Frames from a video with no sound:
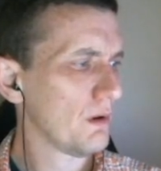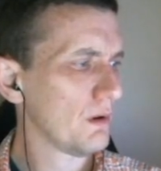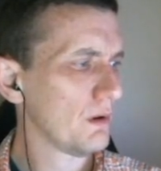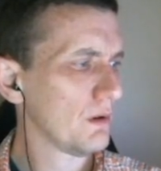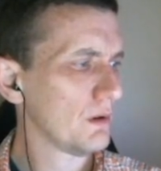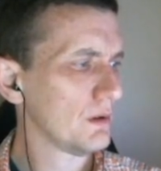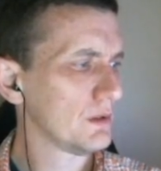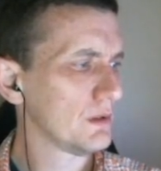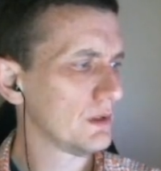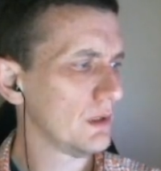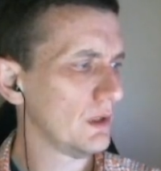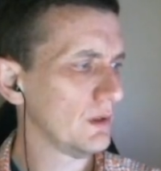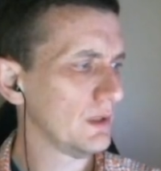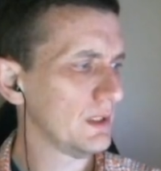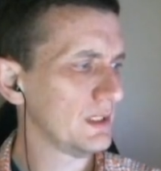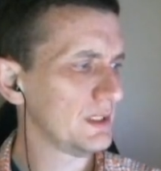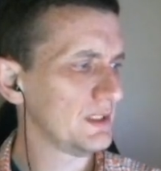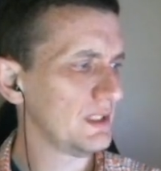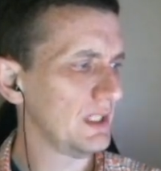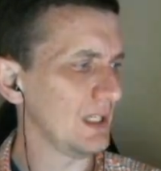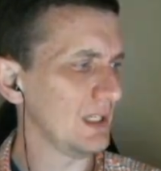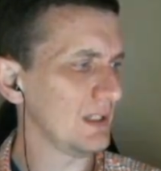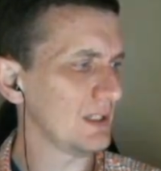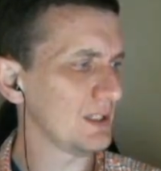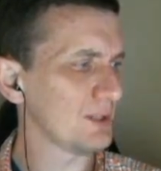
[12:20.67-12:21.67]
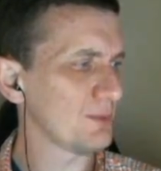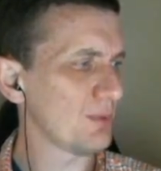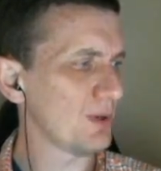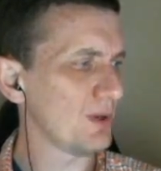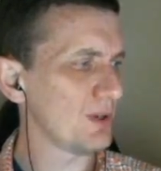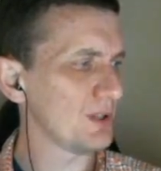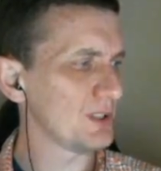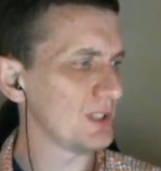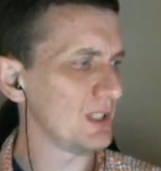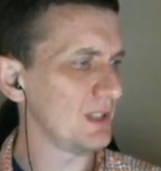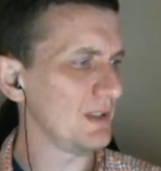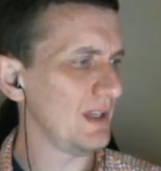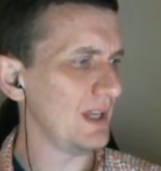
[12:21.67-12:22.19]
So let's see. This
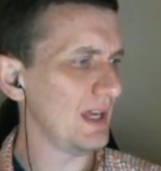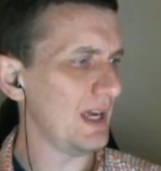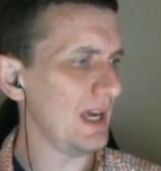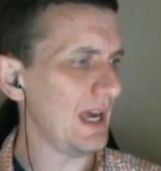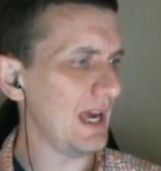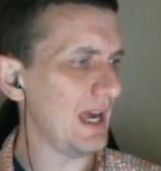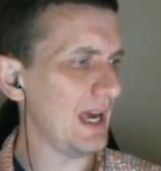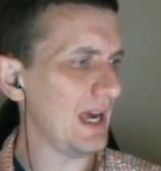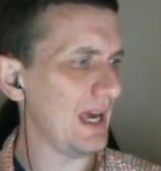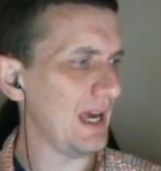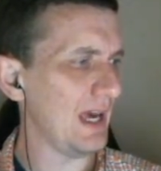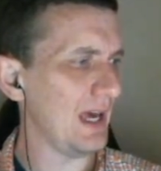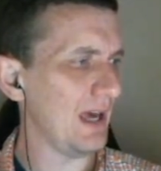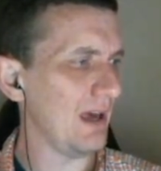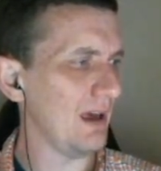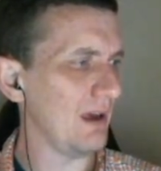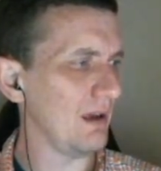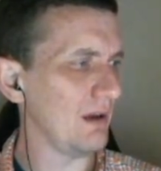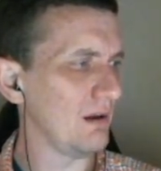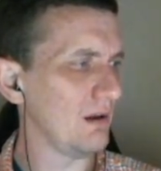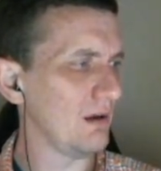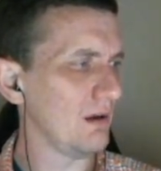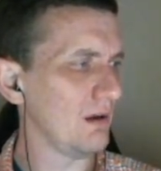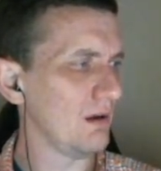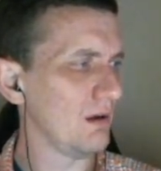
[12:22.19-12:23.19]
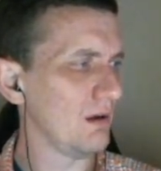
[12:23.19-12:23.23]
person that had...